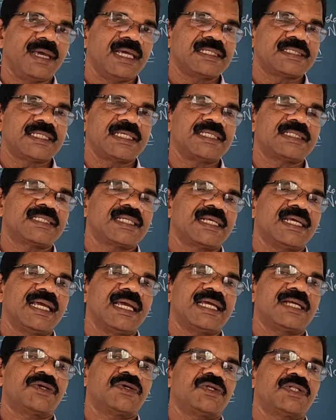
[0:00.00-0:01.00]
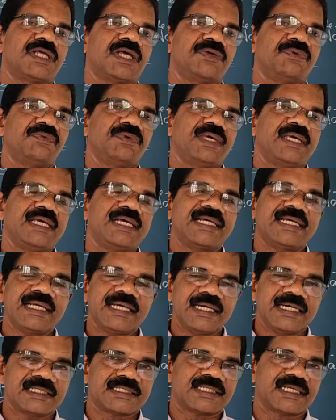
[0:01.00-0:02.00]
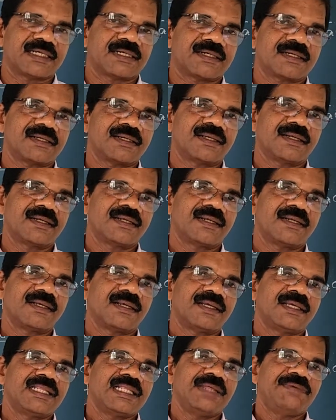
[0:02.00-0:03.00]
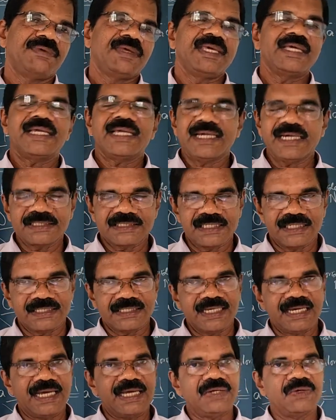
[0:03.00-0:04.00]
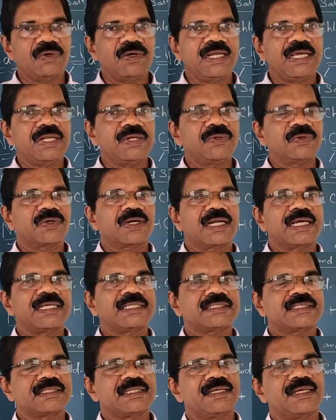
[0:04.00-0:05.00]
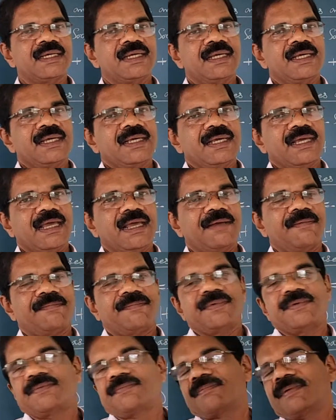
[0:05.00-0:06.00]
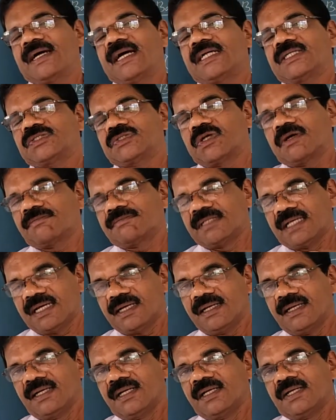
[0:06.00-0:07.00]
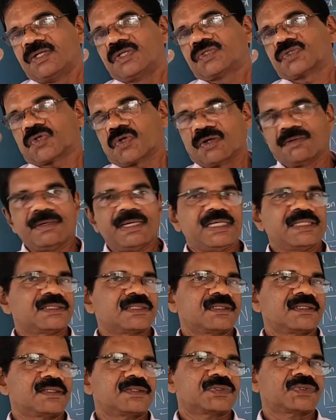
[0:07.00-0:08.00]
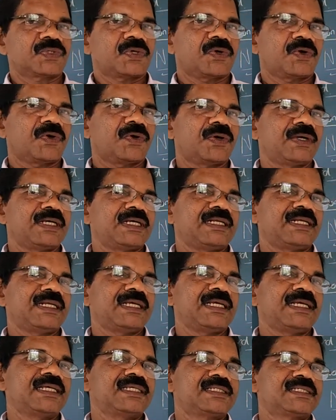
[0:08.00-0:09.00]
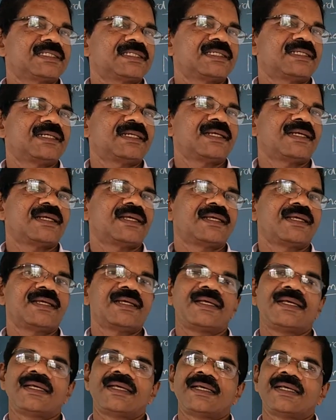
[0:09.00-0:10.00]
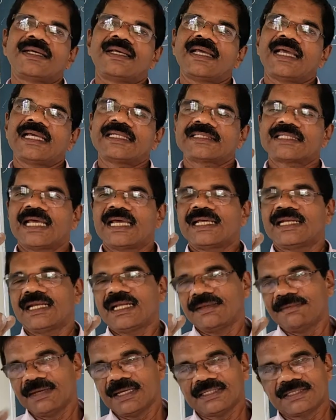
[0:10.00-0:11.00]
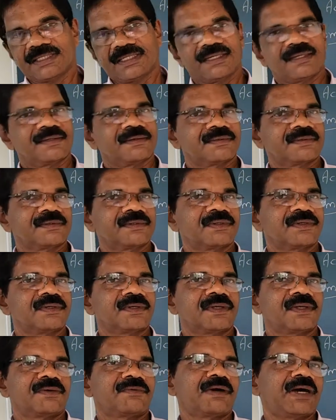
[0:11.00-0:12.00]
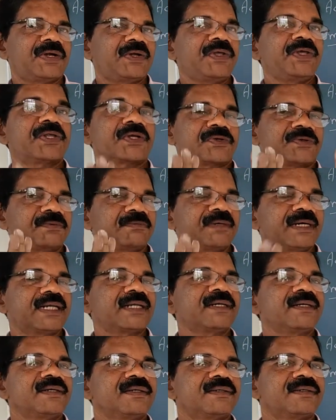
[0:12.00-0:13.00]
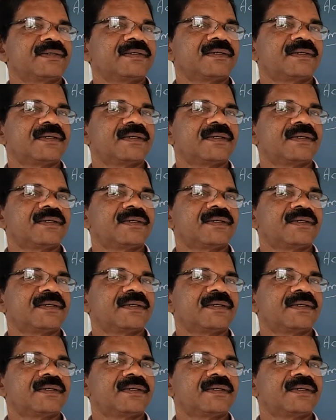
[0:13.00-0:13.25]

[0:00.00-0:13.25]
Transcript: is react with a weak acid, the weak acid can only neutralize a part of the strong base. So it is a slightly basic. What do you remember?